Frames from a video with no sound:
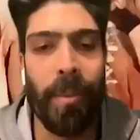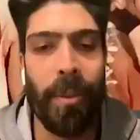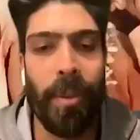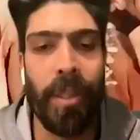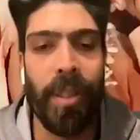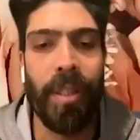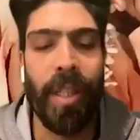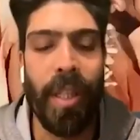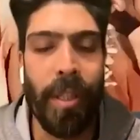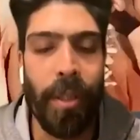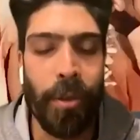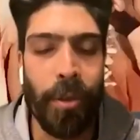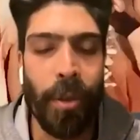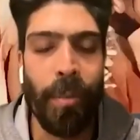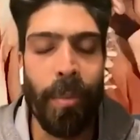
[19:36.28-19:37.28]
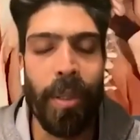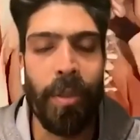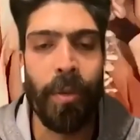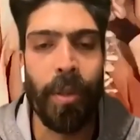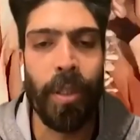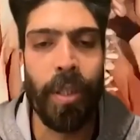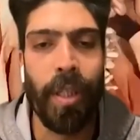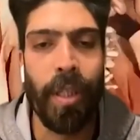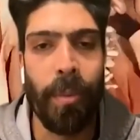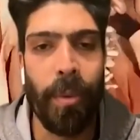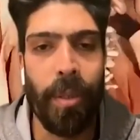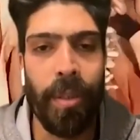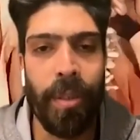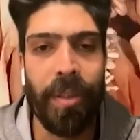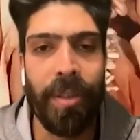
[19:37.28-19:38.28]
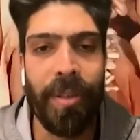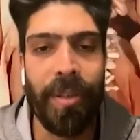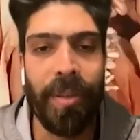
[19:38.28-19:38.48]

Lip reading: Prabhuji. Thank you so much for your kind words.